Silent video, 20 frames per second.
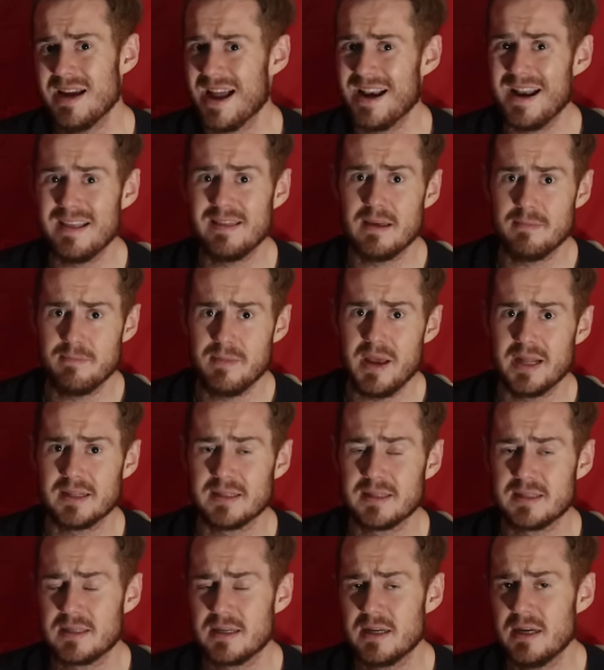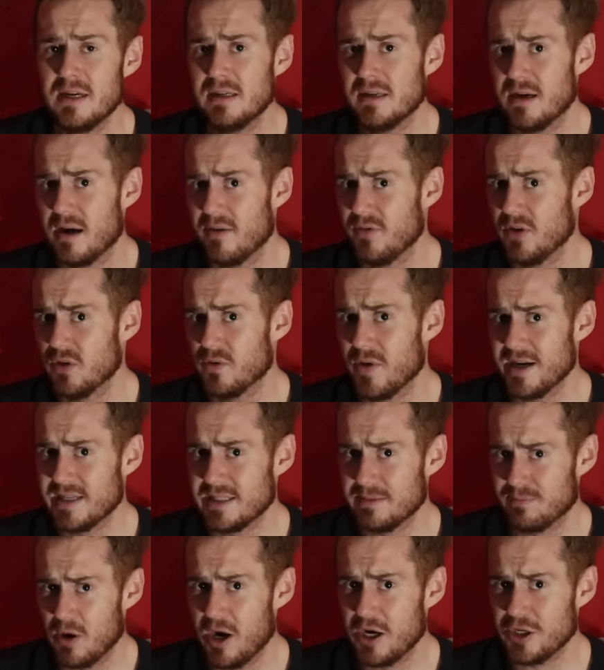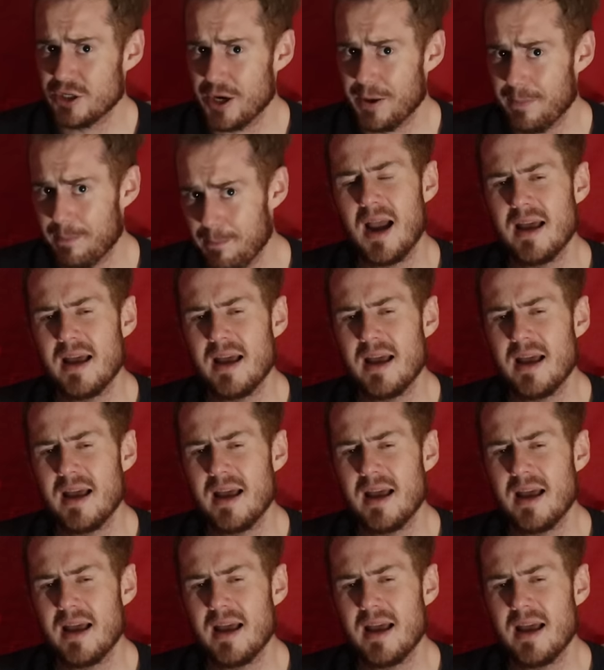and in the midst of the Great Depression.